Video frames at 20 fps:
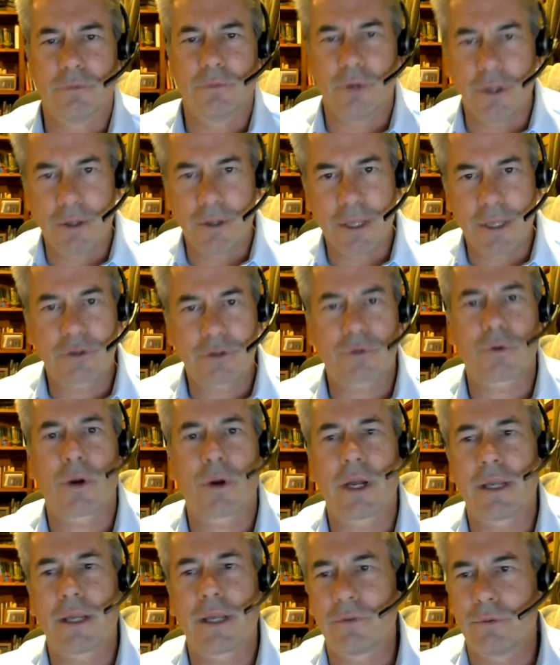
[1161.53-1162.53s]
What are they
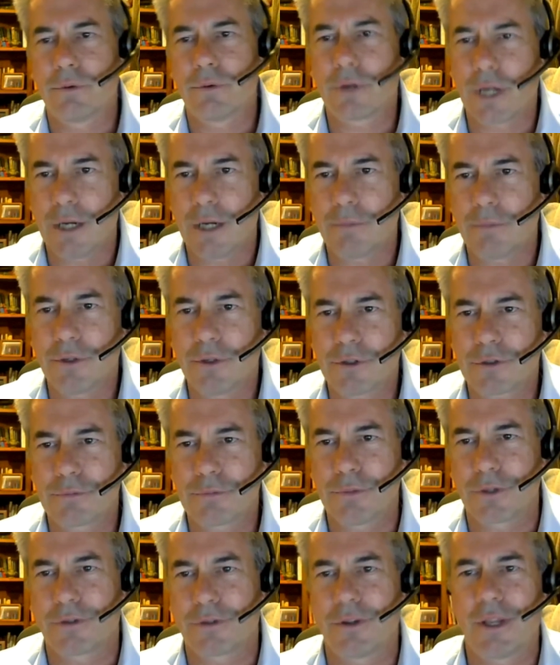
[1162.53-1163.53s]
trying to
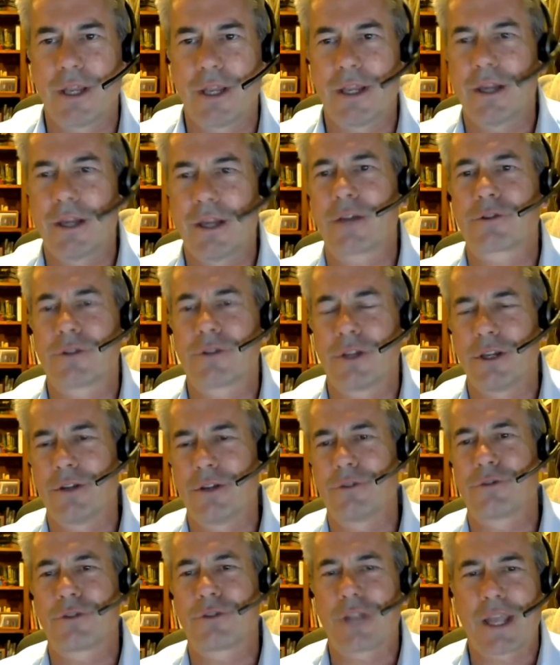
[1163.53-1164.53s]
accomplish? But do they
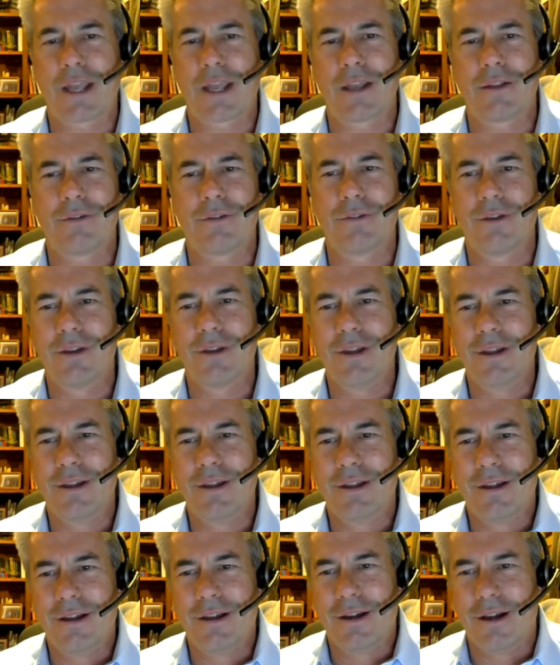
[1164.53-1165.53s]
actually understand
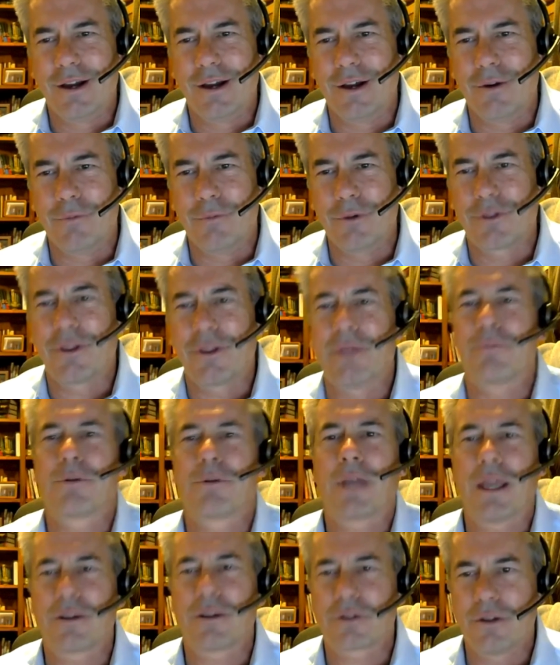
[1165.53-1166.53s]
what the
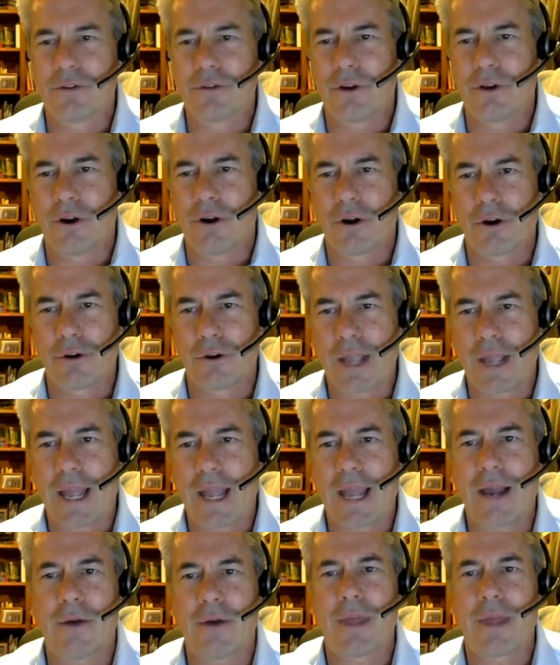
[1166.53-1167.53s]
implications are and
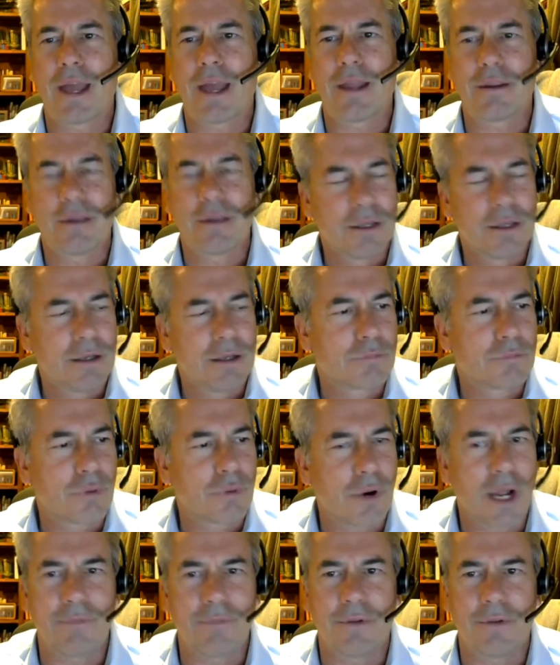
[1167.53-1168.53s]
how that
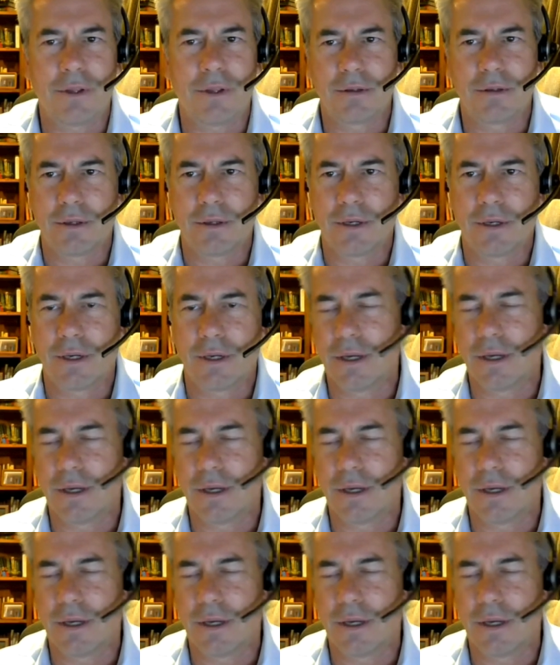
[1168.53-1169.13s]
private